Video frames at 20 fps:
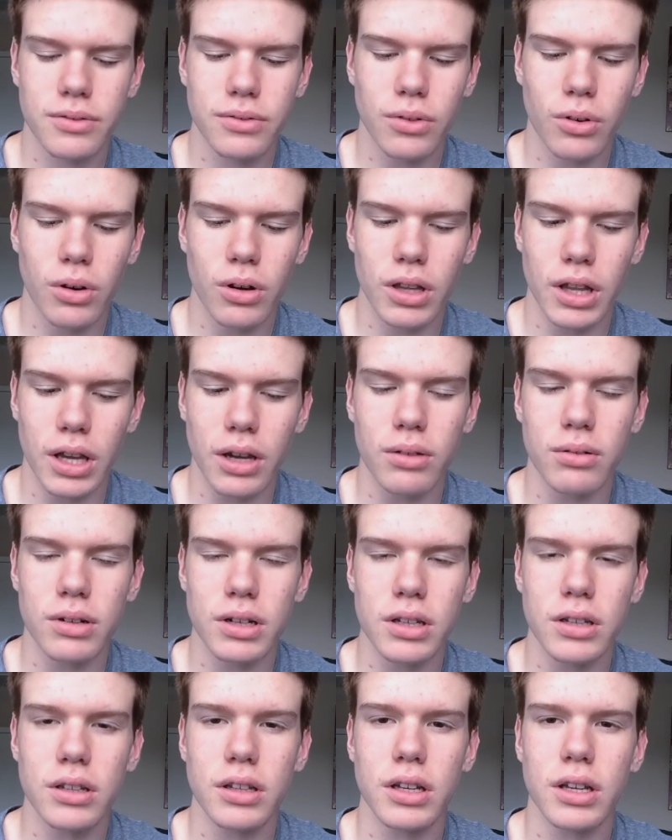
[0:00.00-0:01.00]
Boy, like,
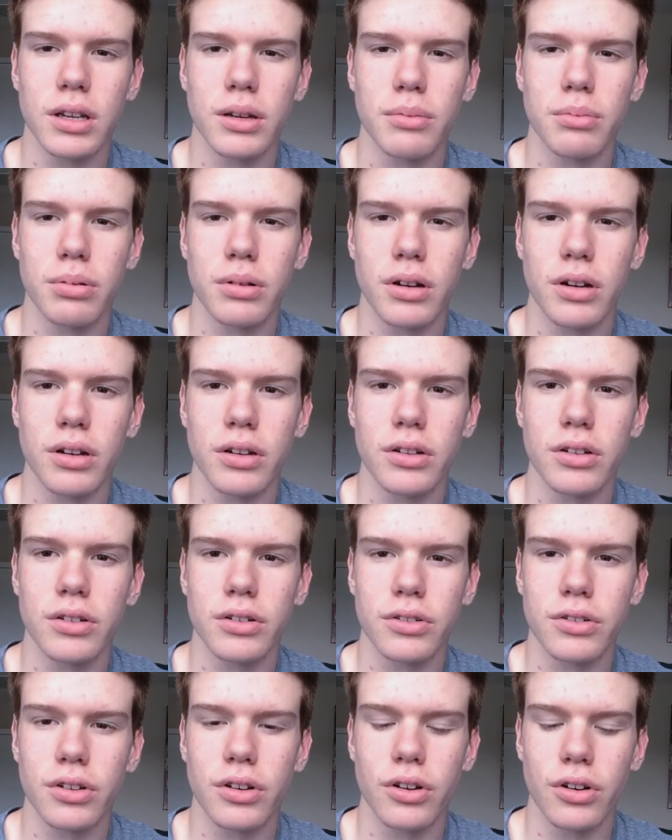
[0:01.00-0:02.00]
what are you looking at,
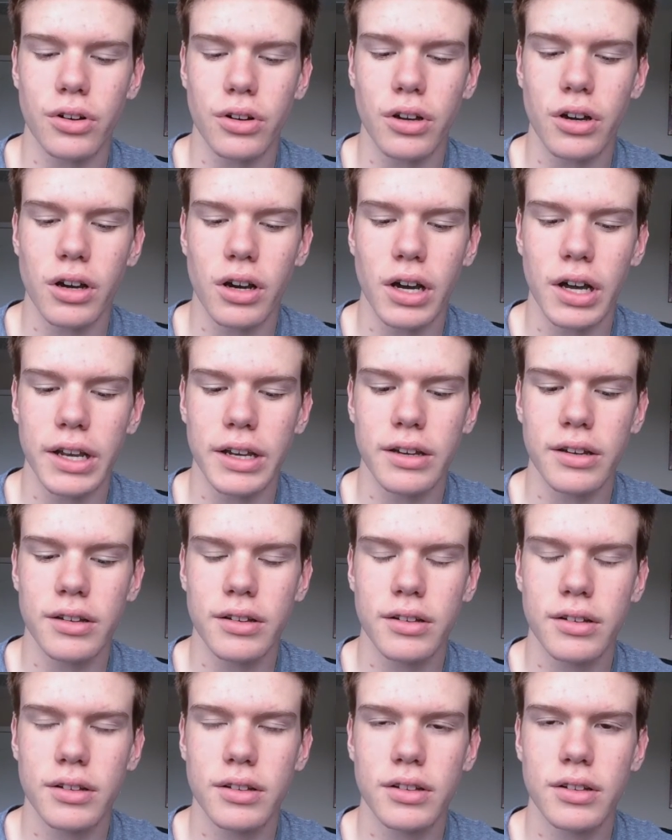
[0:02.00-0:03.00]
partner? Turn on.
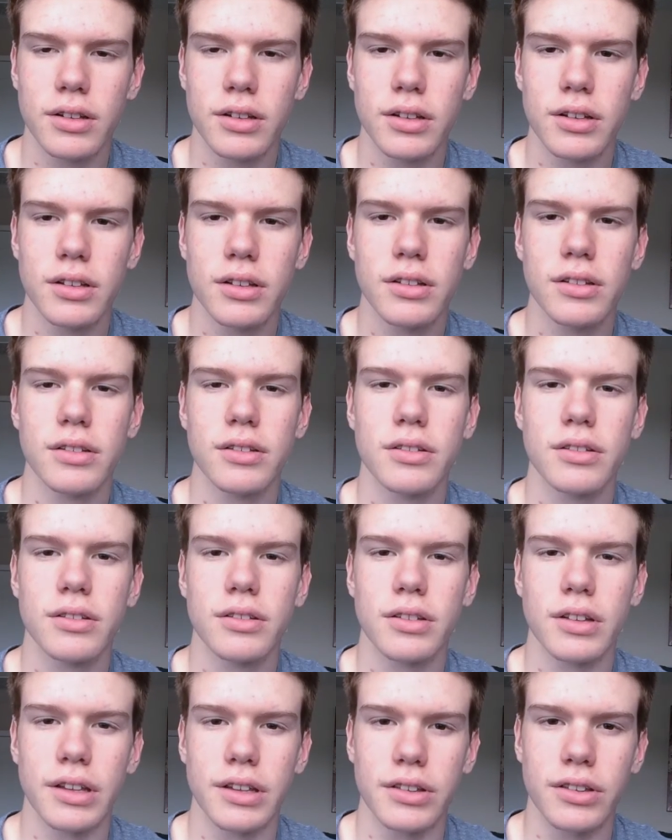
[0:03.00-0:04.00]

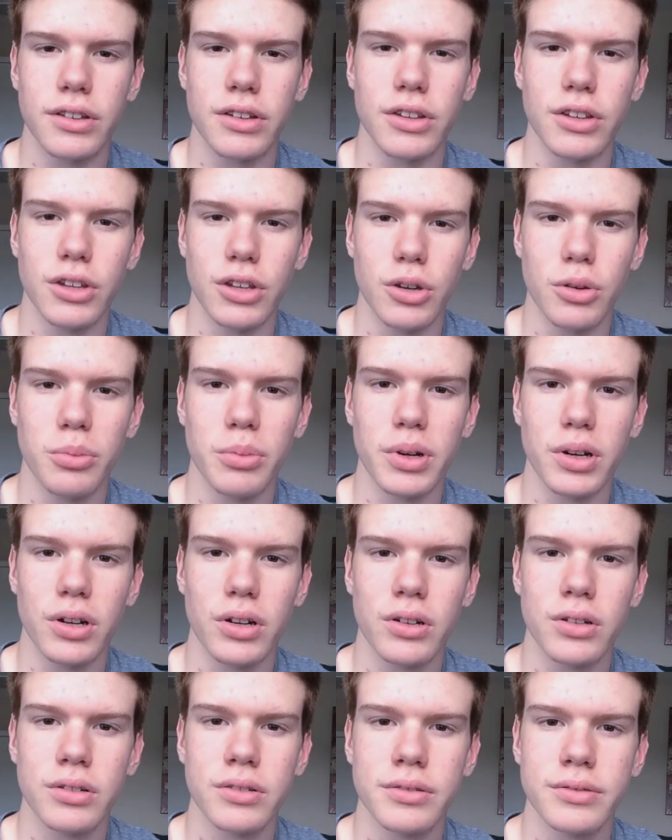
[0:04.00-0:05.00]
Sense of
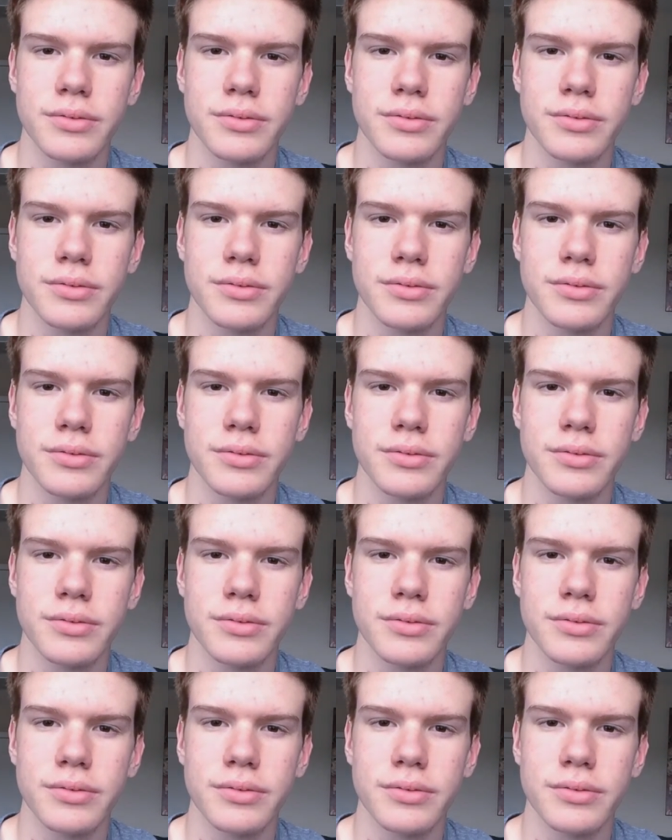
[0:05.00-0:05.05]
humor.